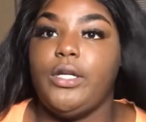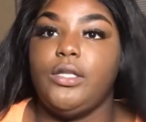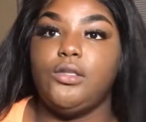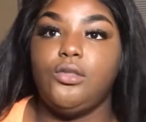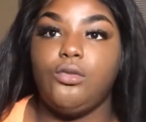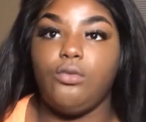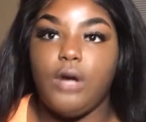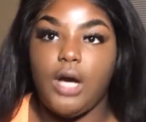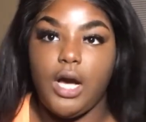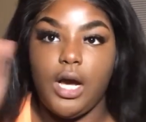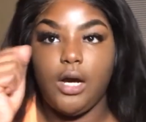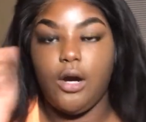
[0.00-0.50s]

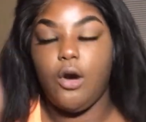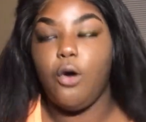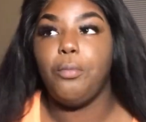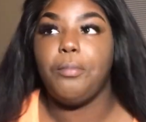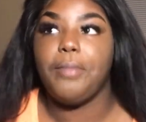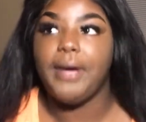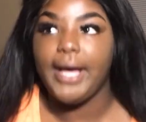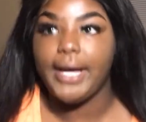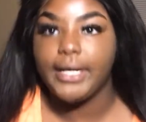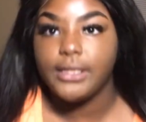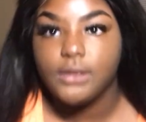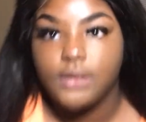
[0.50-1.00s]
until I go
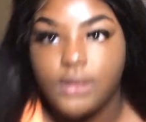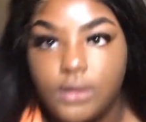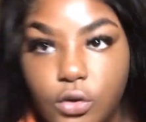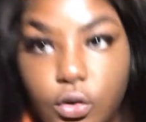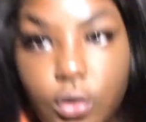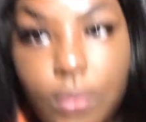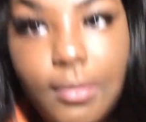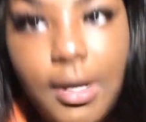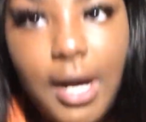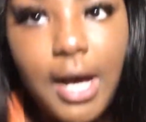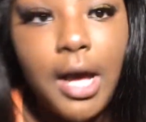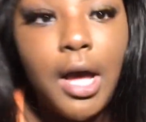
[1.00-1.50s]
back to
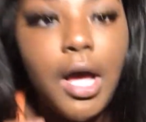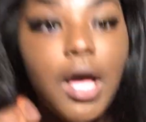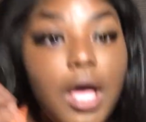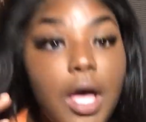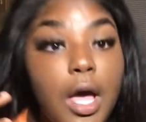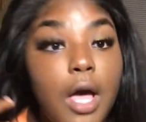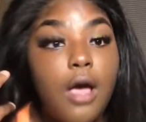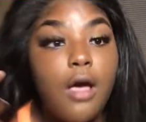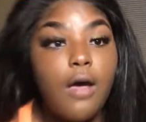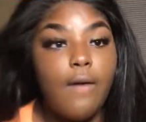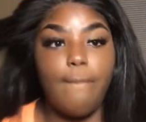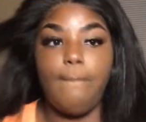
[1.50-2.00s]
doing my
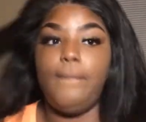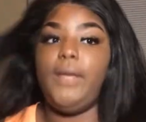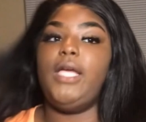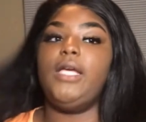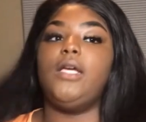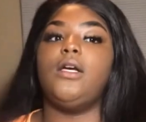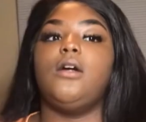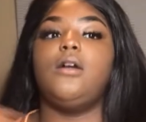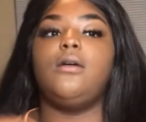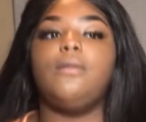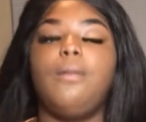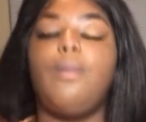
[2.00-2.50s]

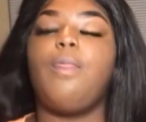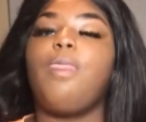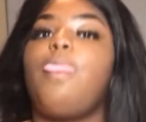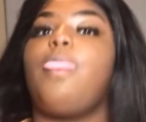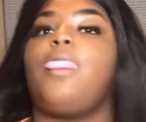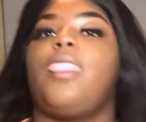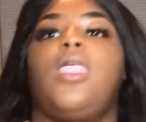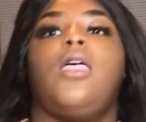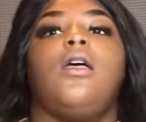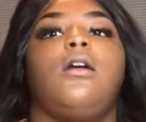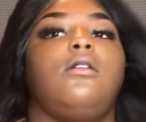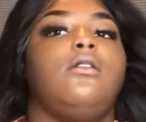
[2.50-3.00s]
makeup,
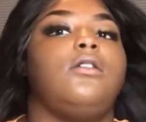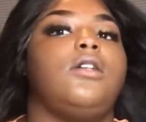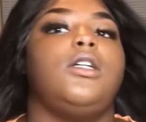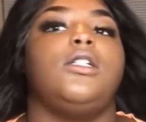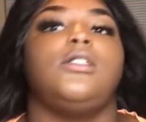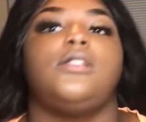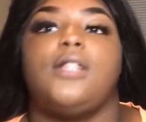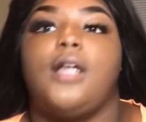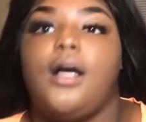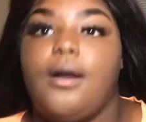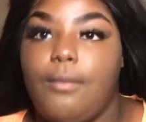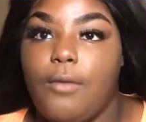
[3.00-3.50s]

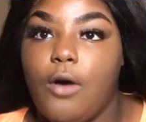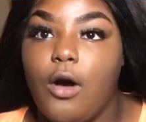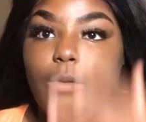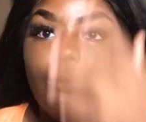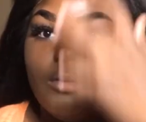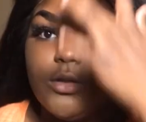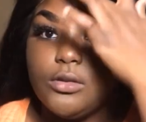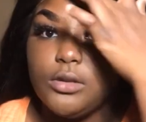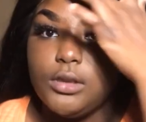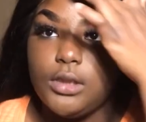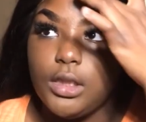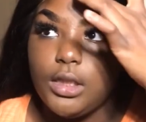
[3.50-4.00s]
because I'm
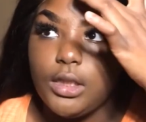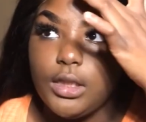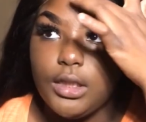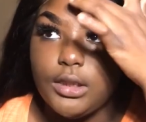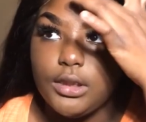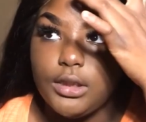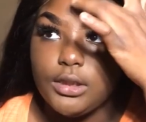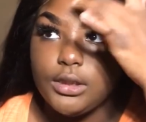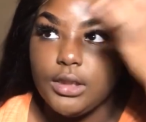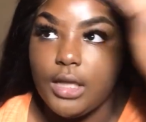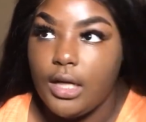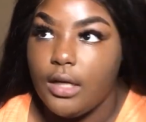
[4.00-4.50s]
almost done. I
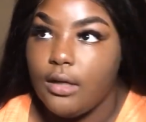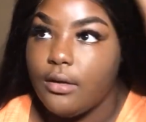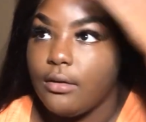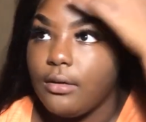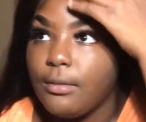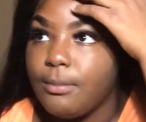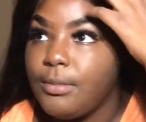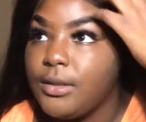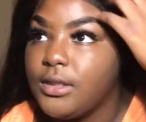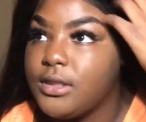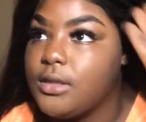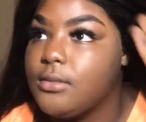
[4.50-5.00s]
just gotta
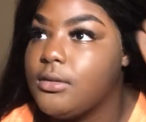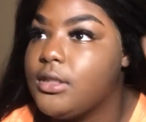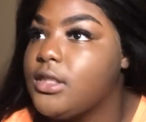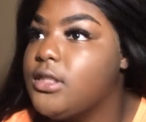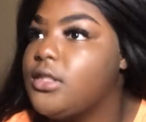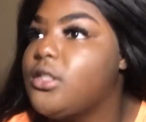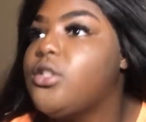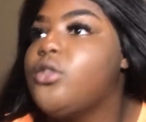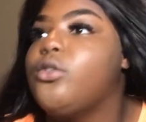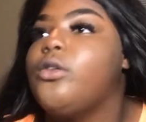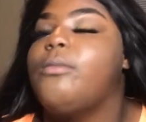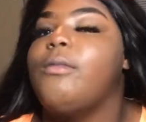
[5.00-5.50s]
put some
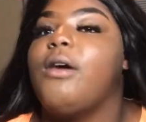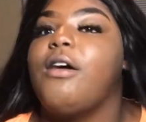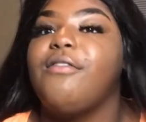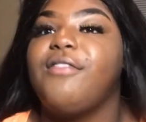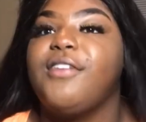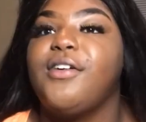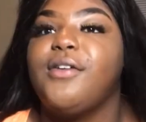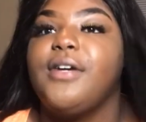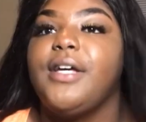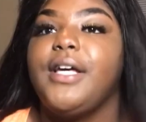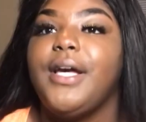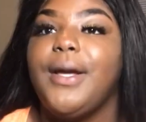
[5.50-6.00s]
concealer on my
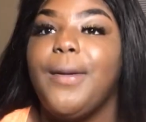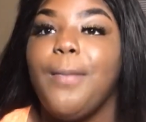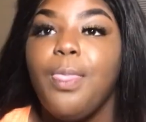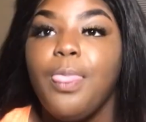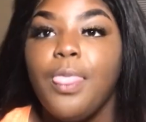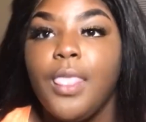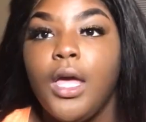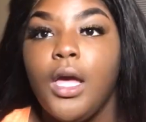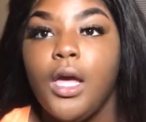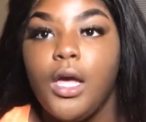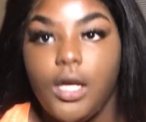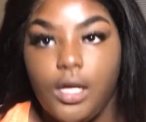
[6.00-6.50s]
forehead
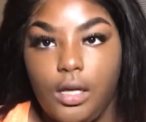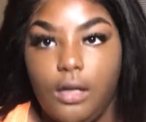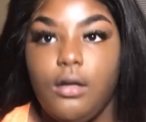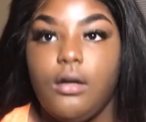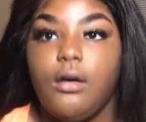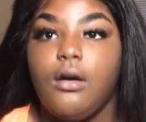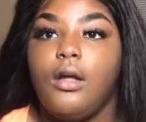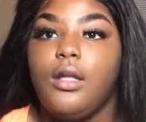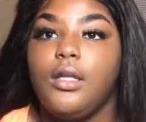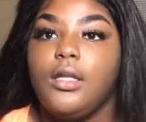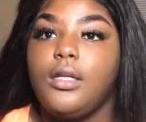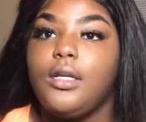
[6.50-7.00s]
and
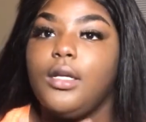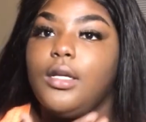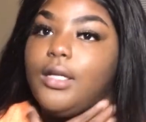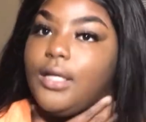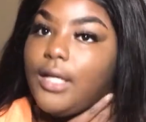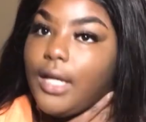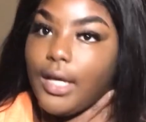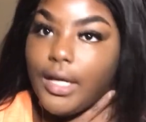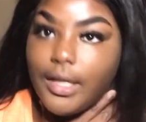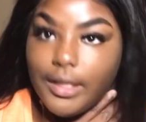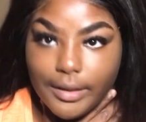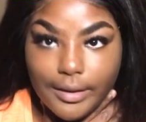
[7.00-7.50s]
call it a
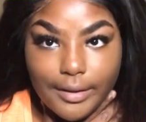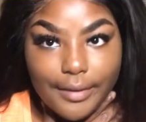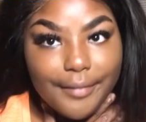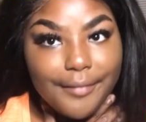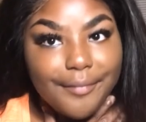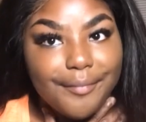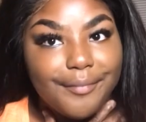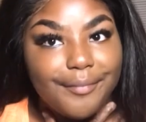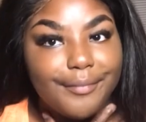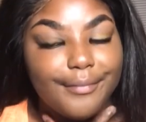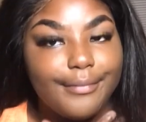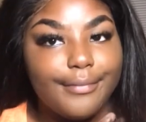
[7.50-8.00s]
day.
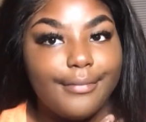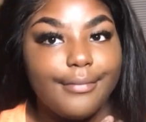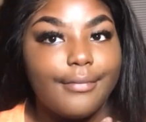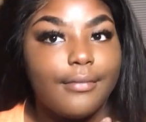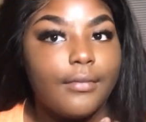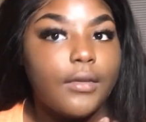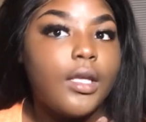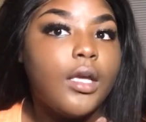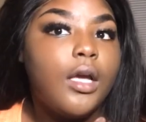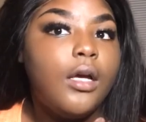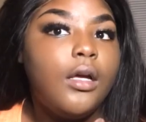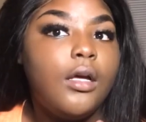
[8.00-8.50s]

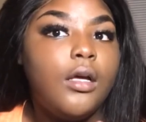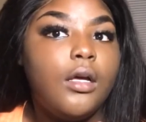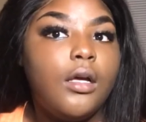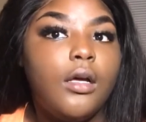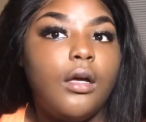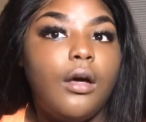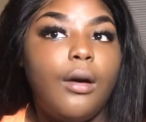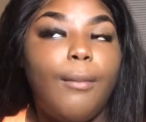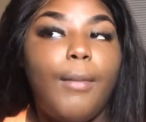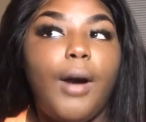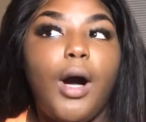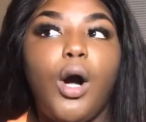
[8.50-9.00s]

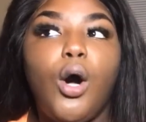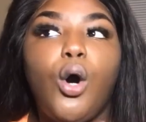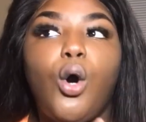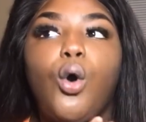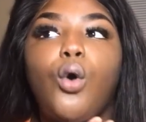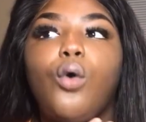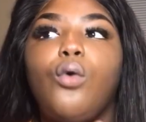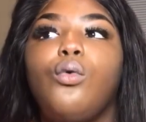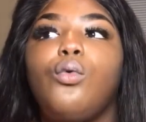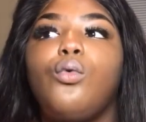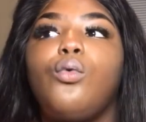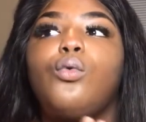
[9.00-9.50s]
My
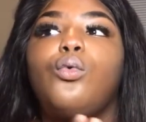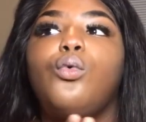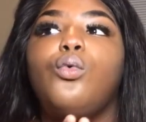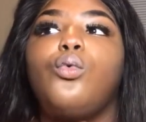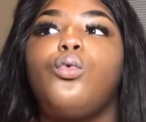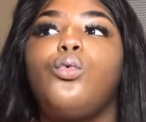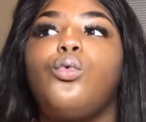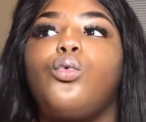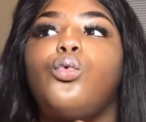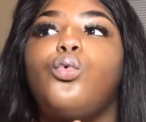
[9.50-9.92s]
whole